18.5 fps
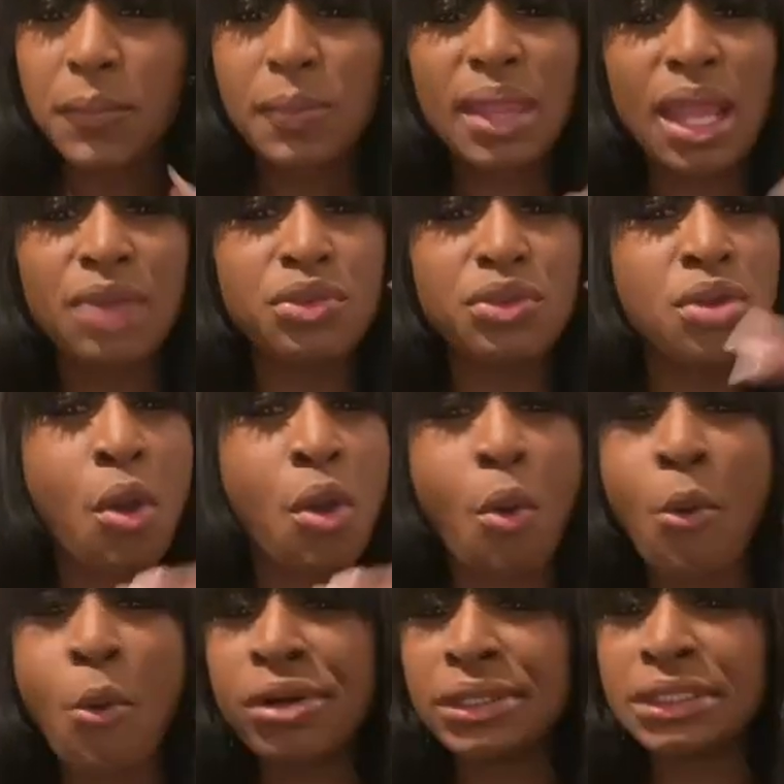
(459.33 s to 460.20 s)
Then you
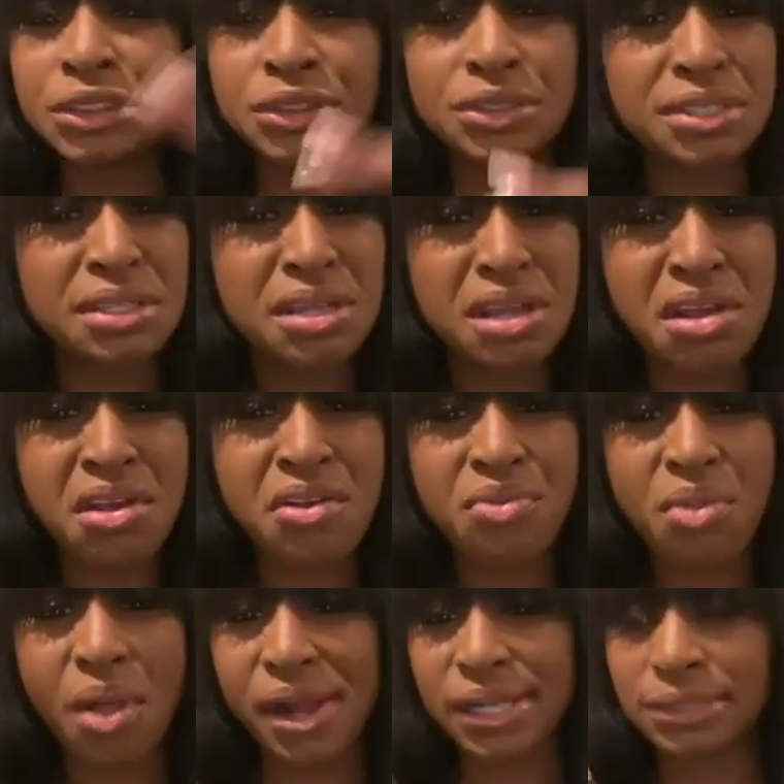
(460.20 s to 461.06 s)
got corn in your
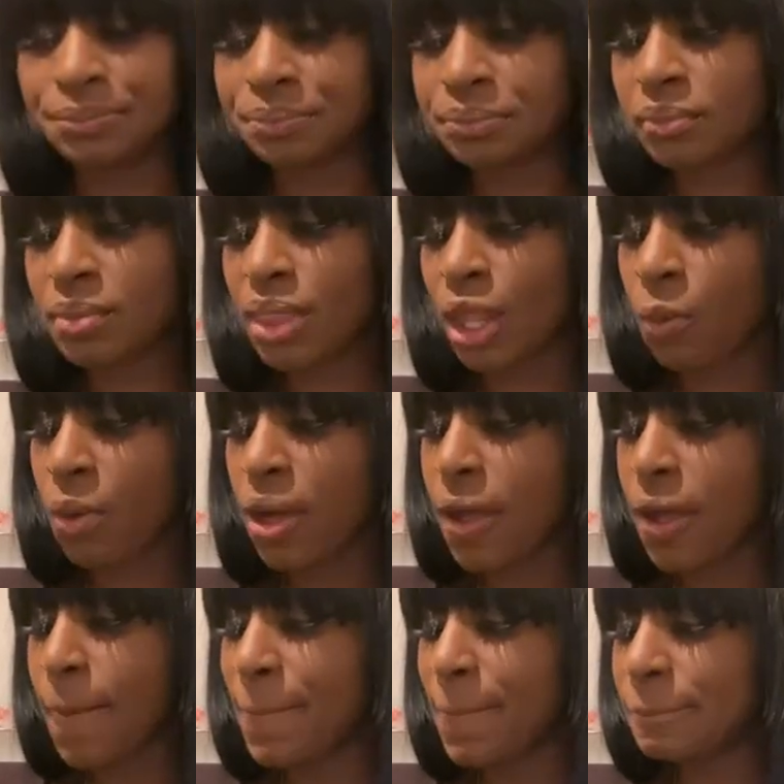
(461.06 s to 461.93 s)
teeth, like,
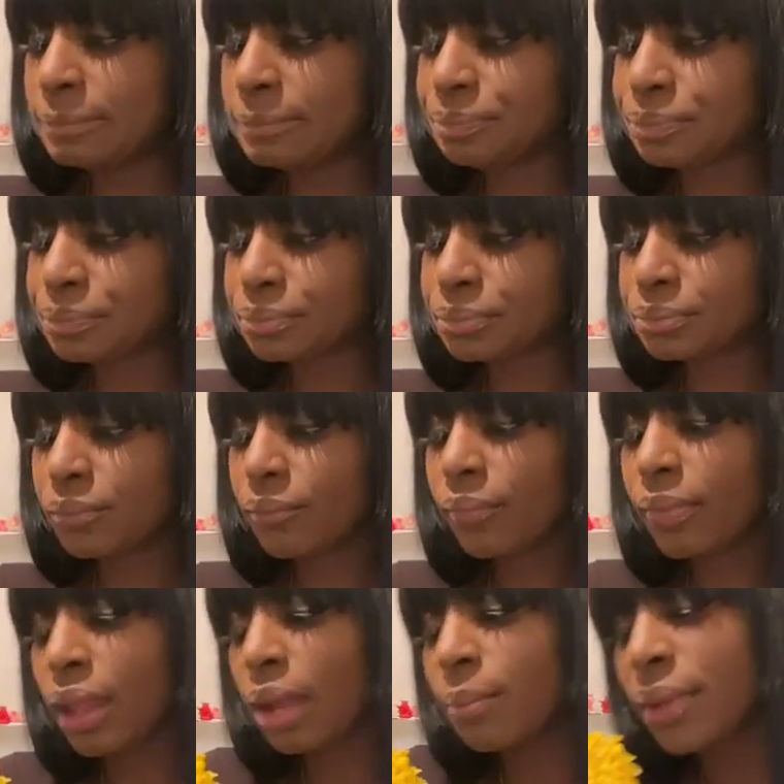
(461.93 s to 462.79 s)
what?
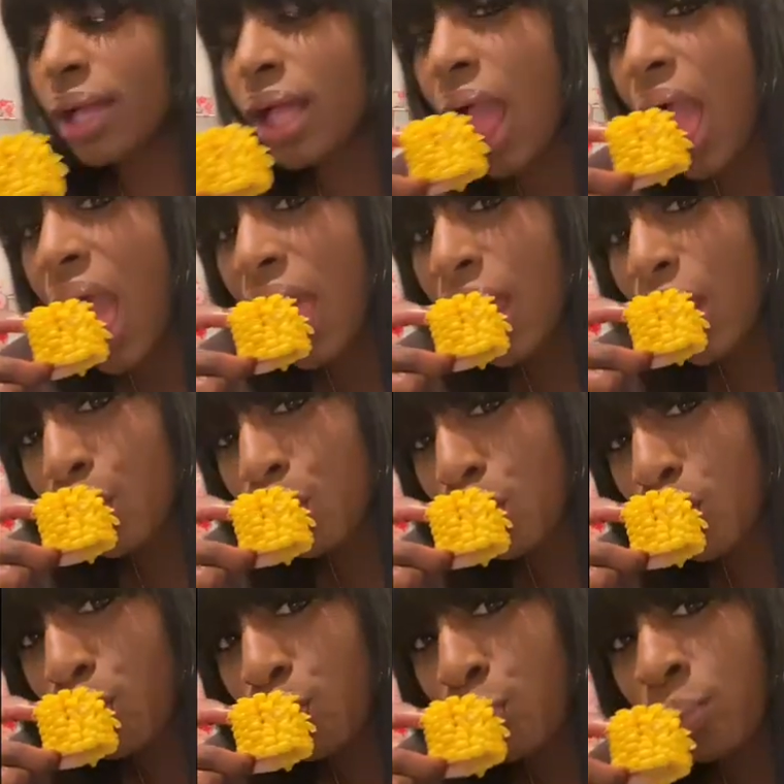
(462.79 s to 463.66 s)
But,
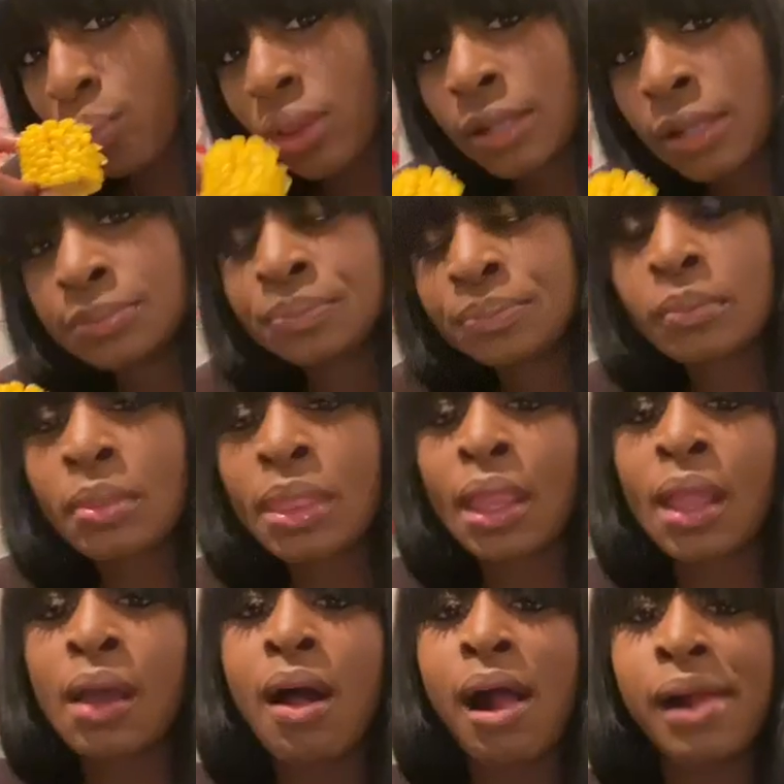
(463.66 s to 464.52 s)

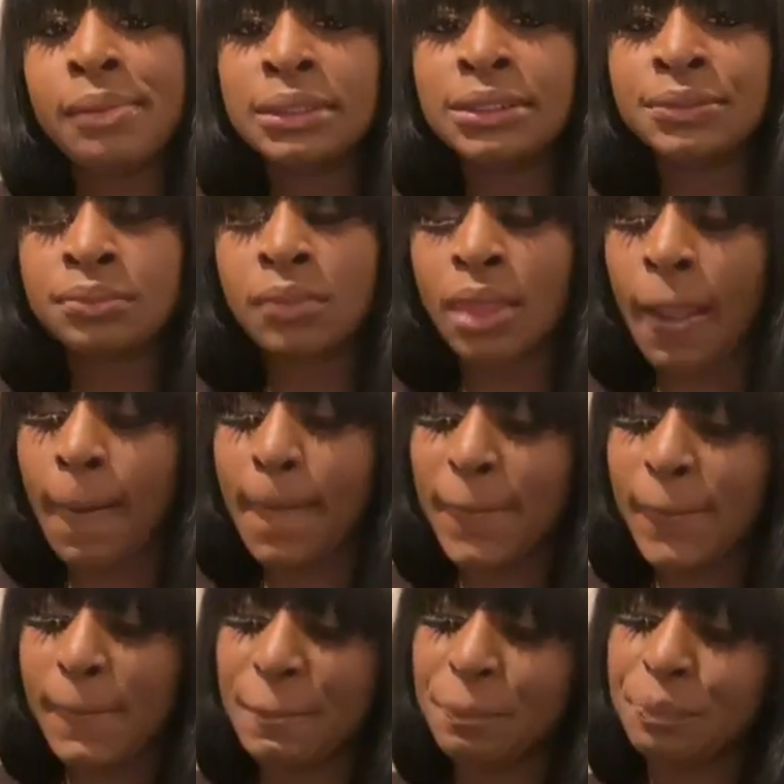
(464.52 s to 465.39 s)
I
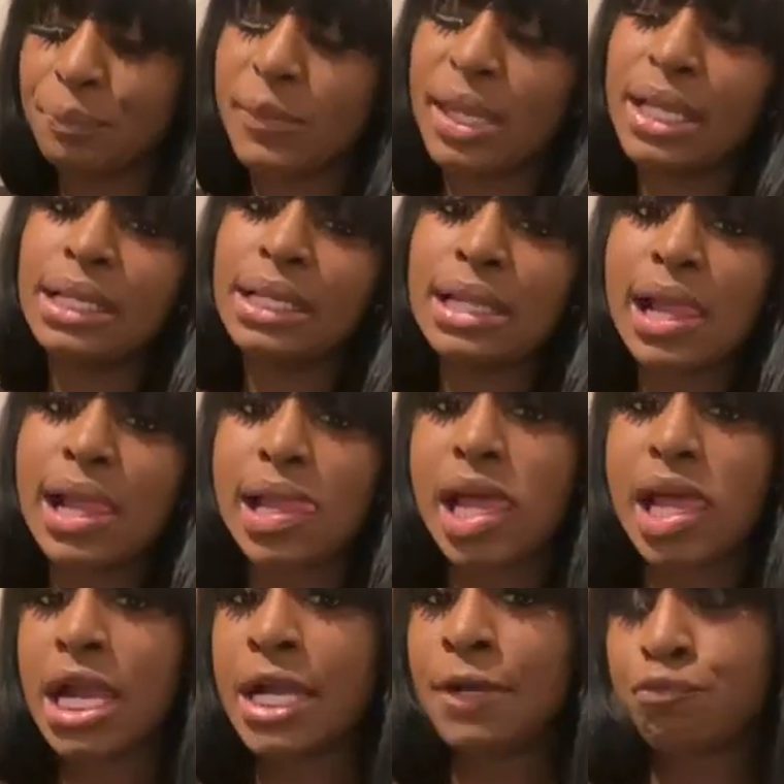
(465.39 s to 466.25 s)
mean, being in
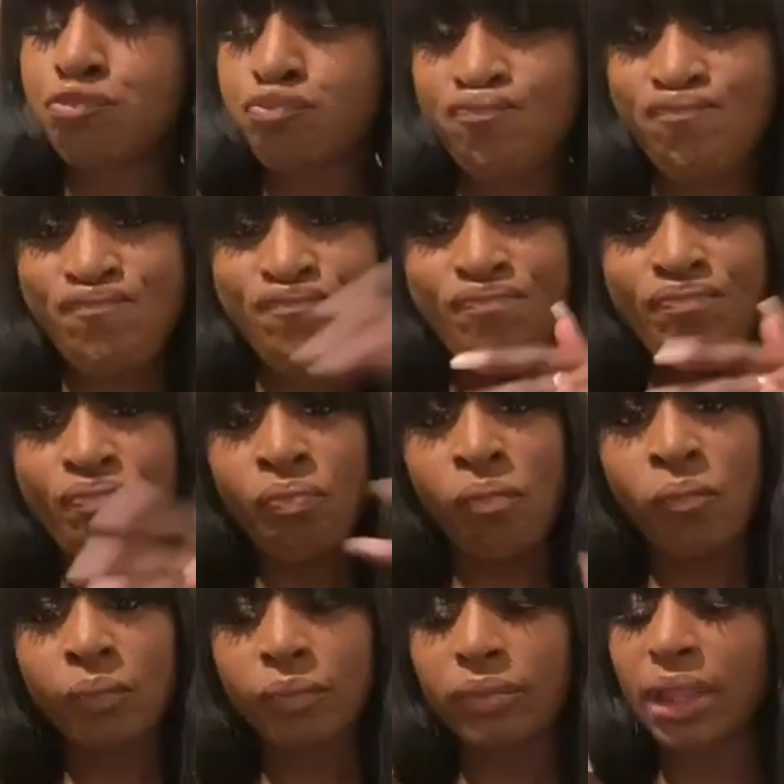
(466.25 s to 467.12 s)
LA,
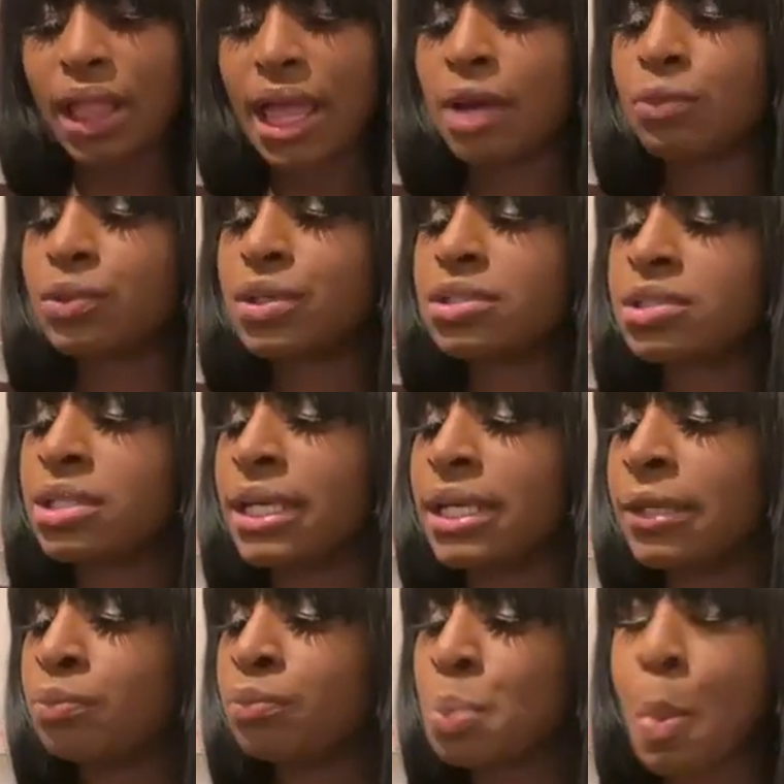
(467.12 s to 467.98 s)
I will
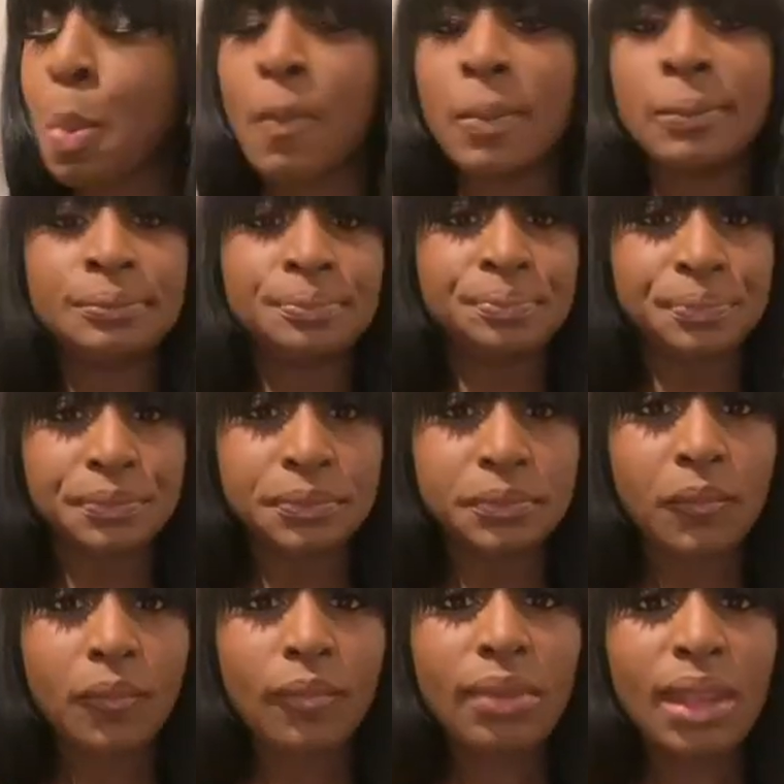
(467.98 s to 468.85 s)
say,
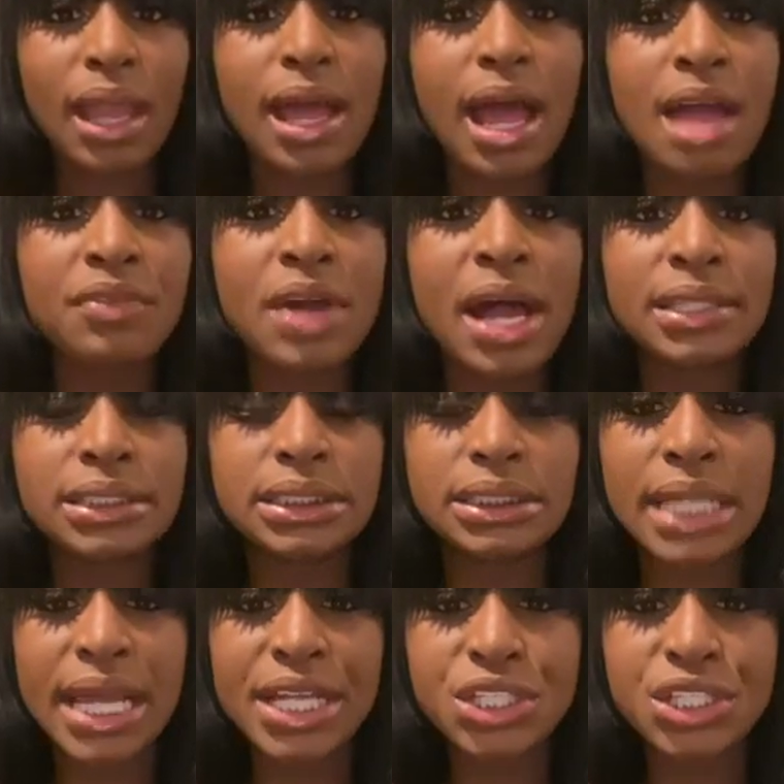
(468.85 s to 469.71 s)
I've gotten a
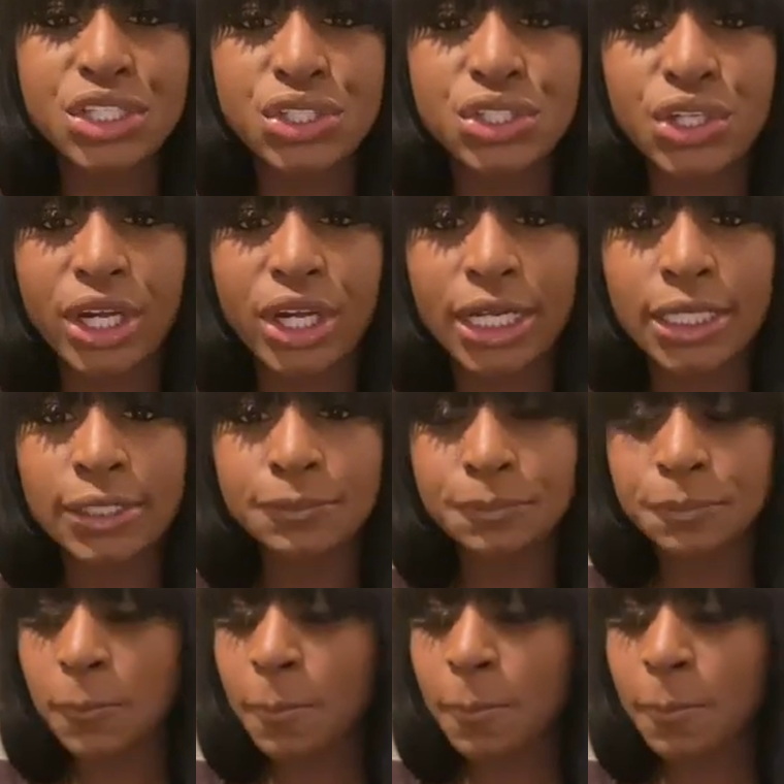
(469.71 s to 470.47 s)
nice start.